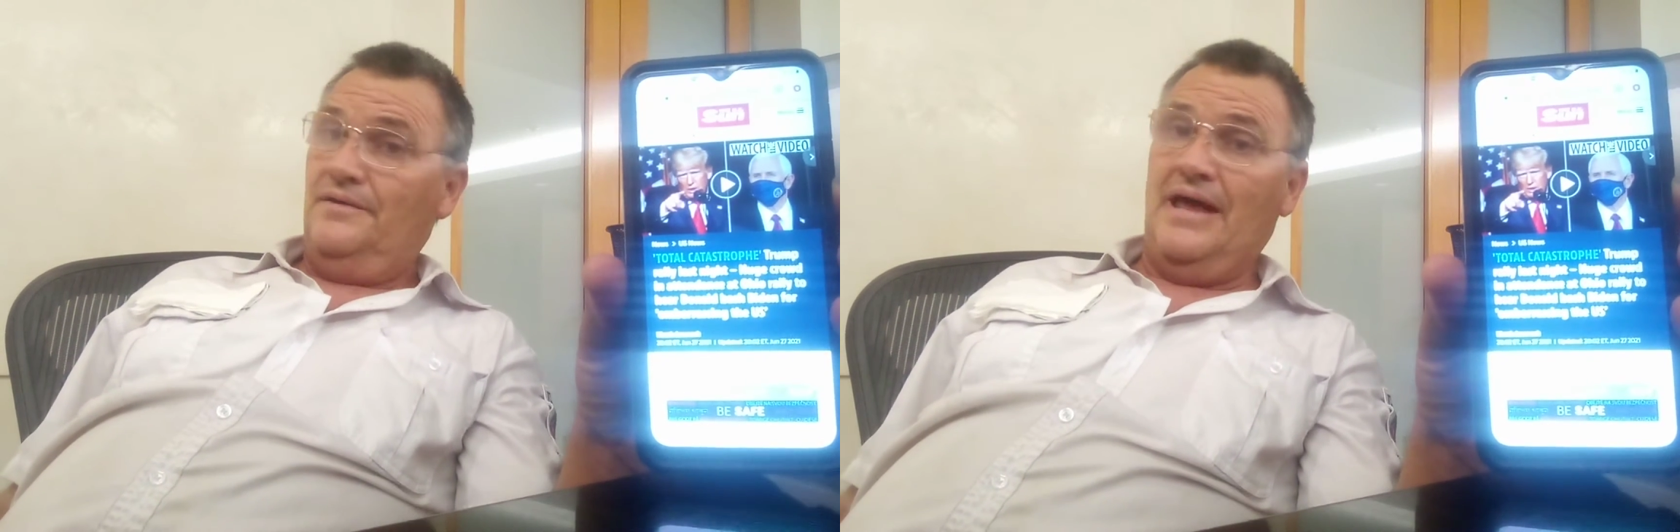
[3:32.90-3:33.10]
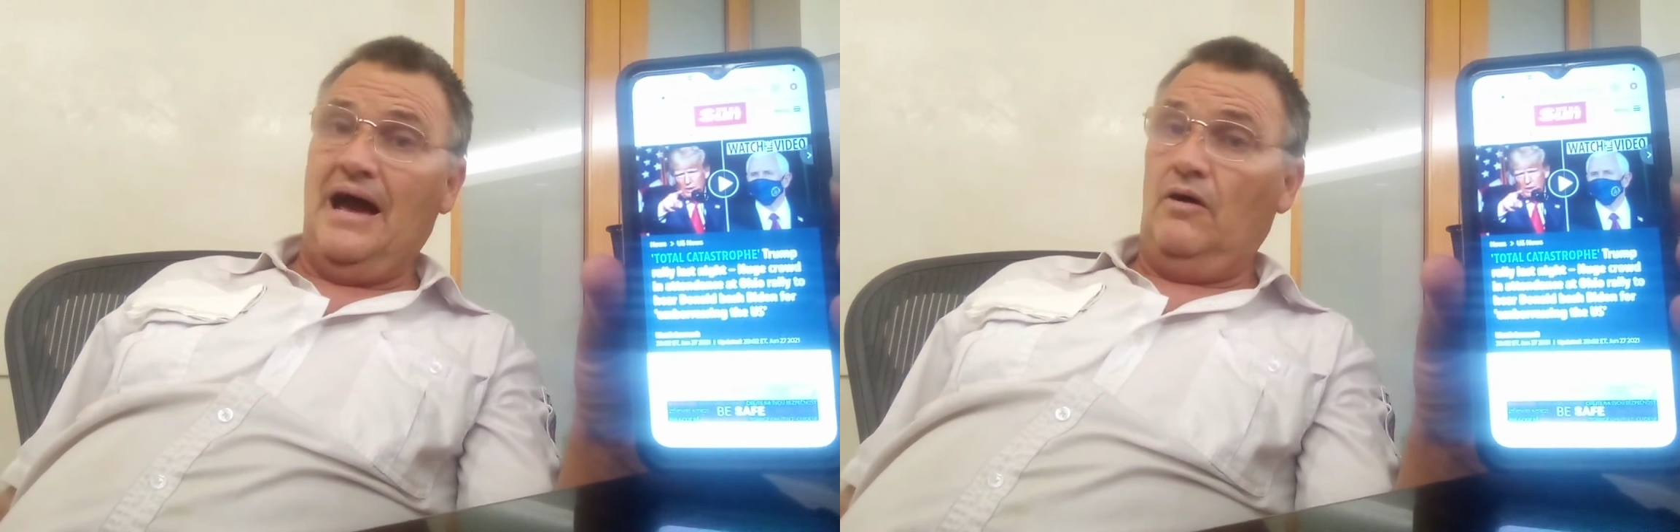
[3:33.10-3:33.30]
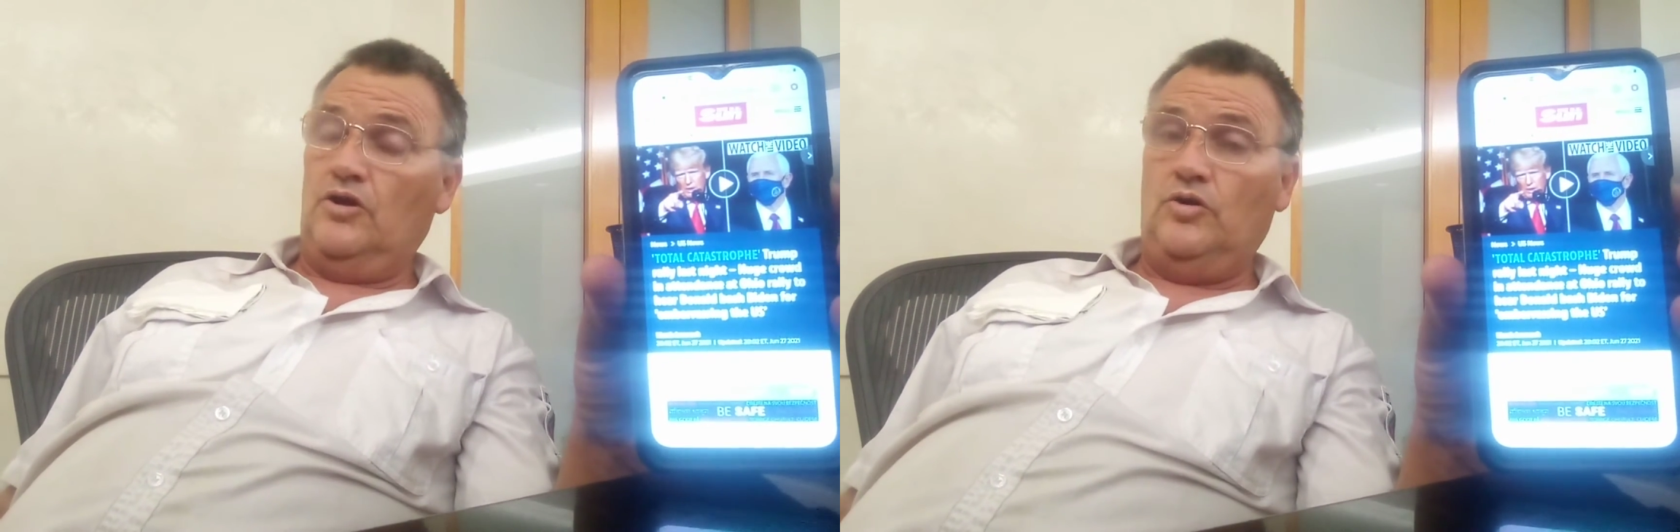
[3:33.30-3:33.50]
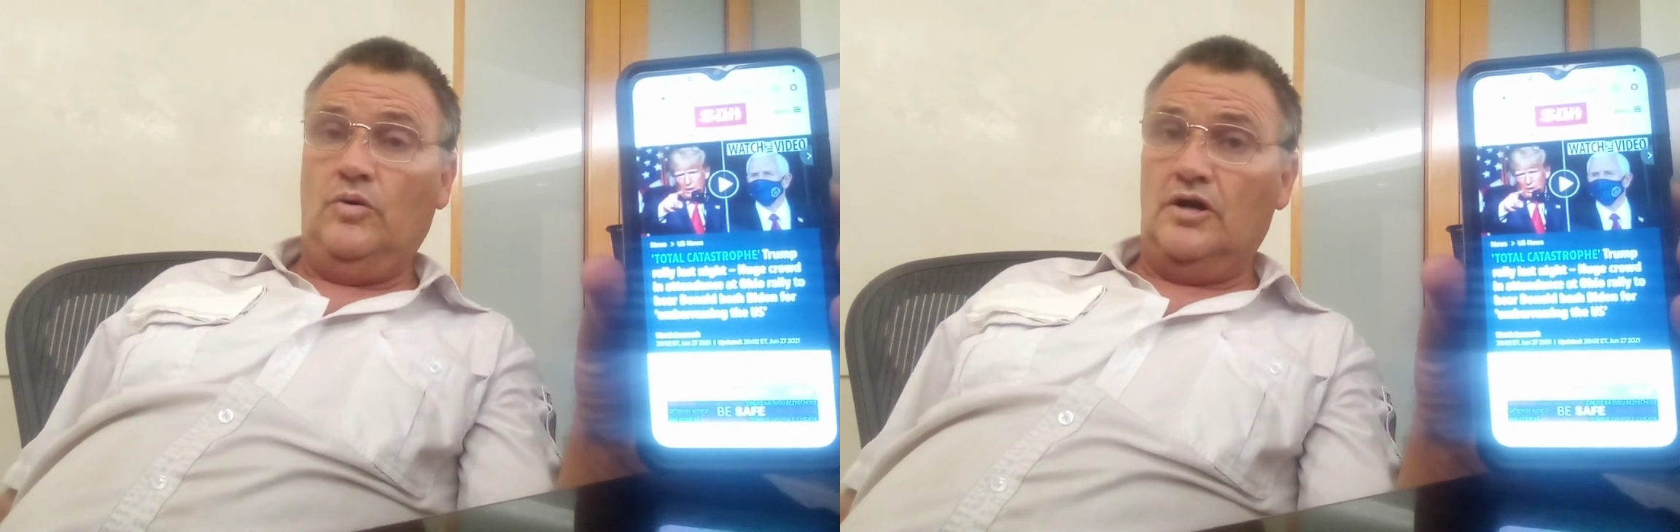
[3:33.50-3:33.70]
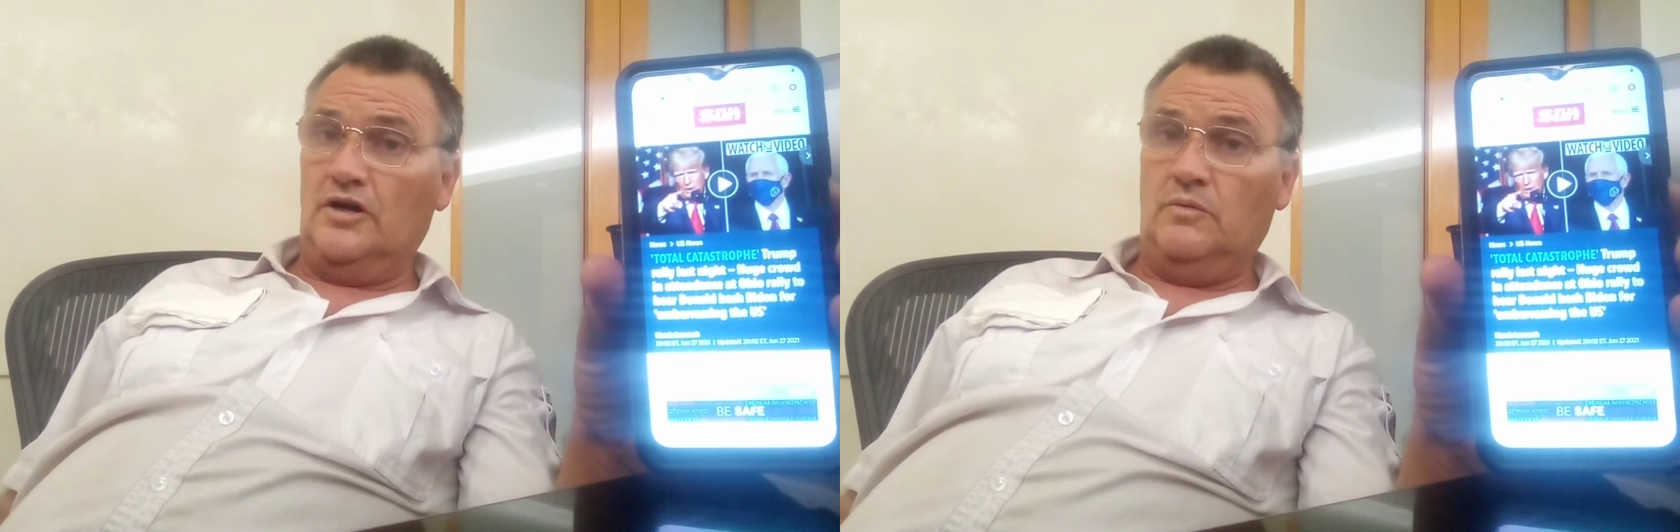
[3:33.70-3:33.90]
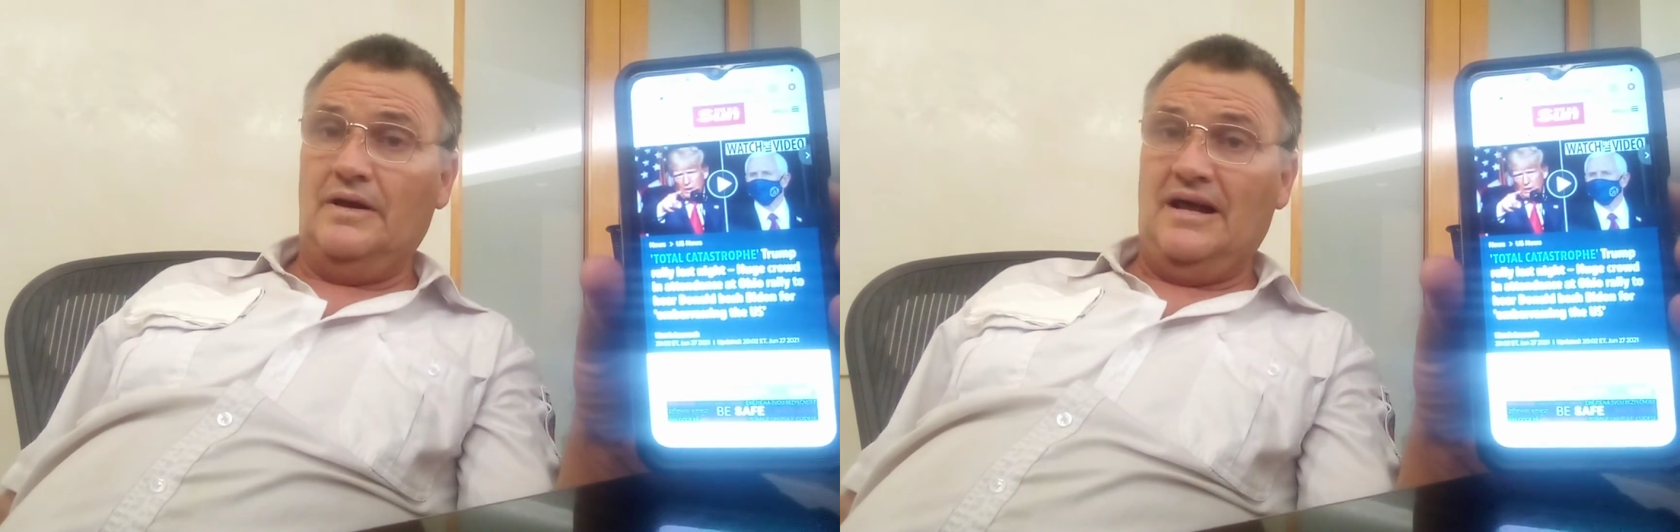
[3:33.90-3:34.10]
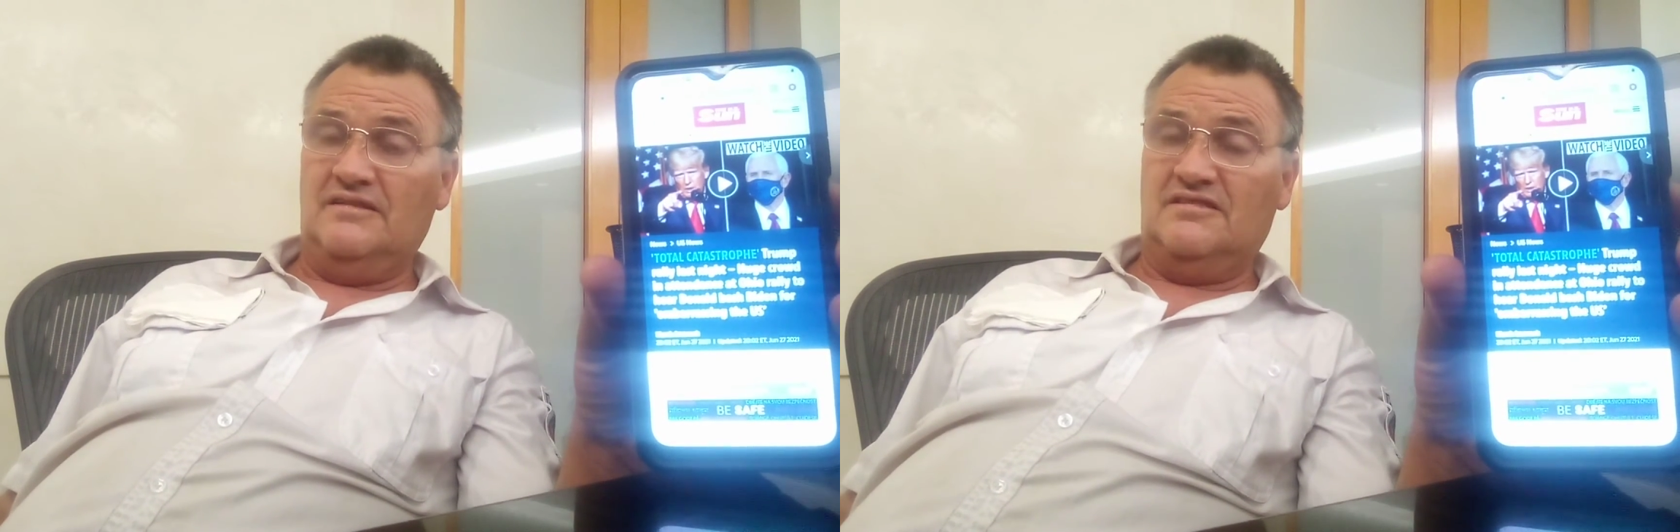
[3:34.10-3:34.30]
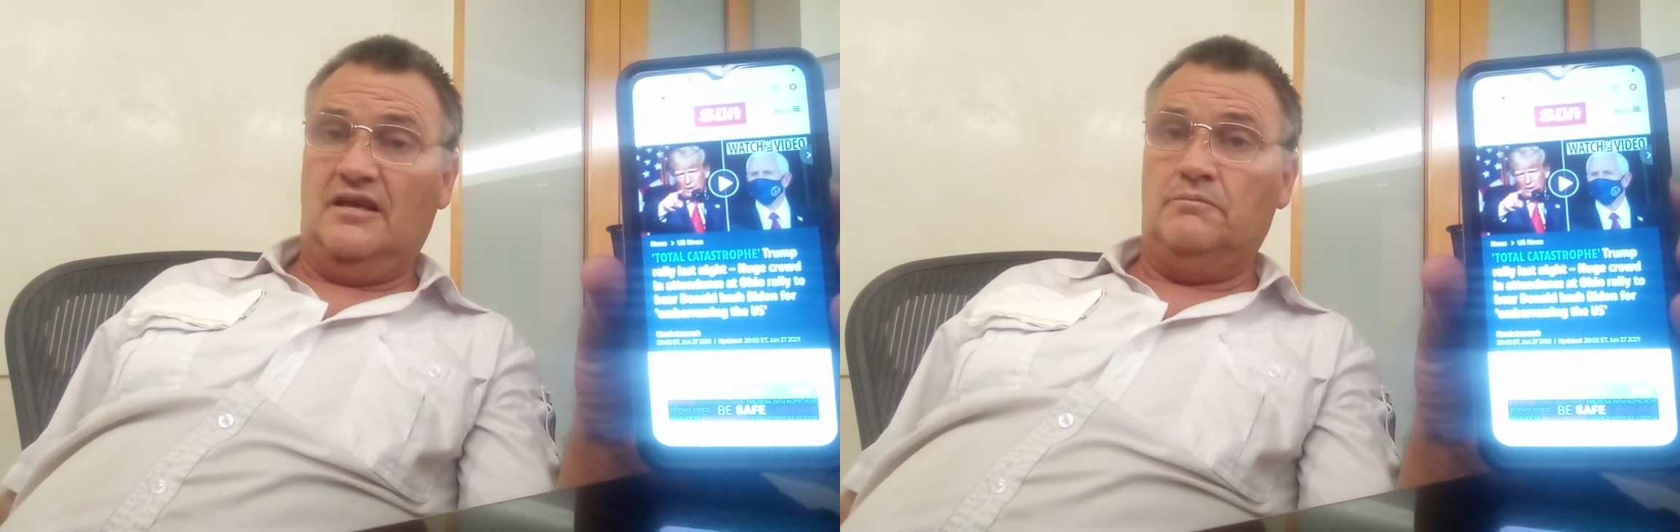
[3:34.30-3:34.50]
Now, you heard what
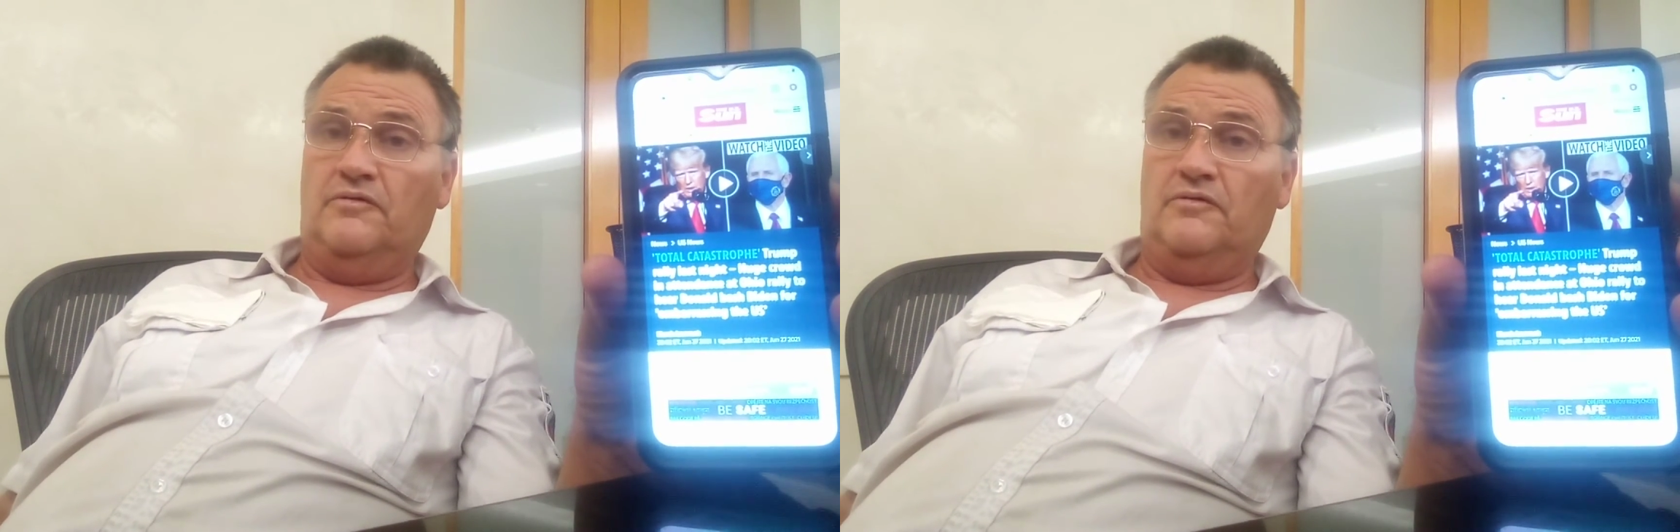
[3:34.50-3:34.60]
I said